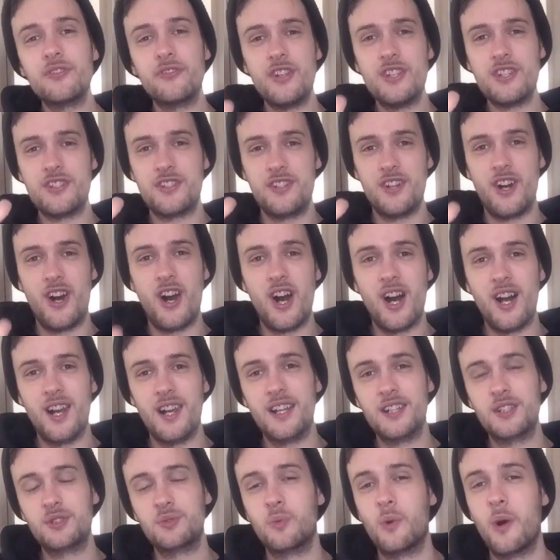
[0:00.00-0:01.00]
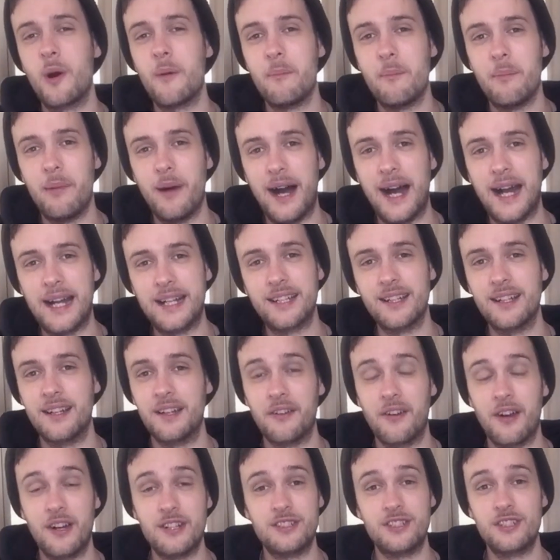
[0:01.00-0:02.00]
The Daleks were back, and
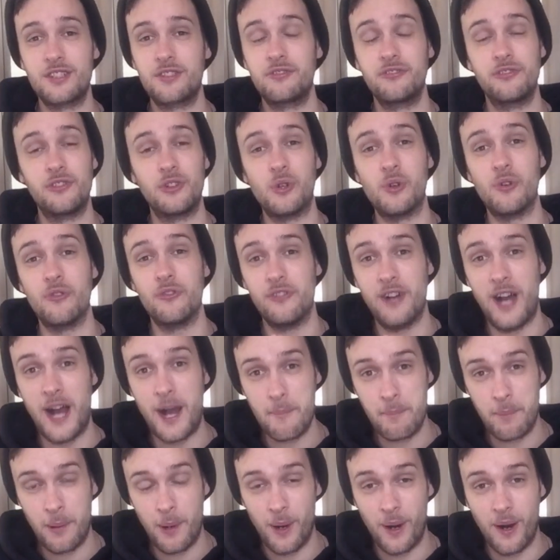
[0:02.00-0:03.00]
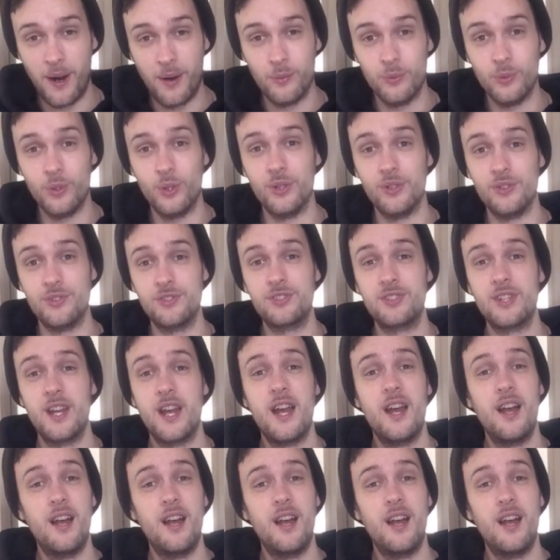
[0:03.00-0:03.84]
I just thought that part was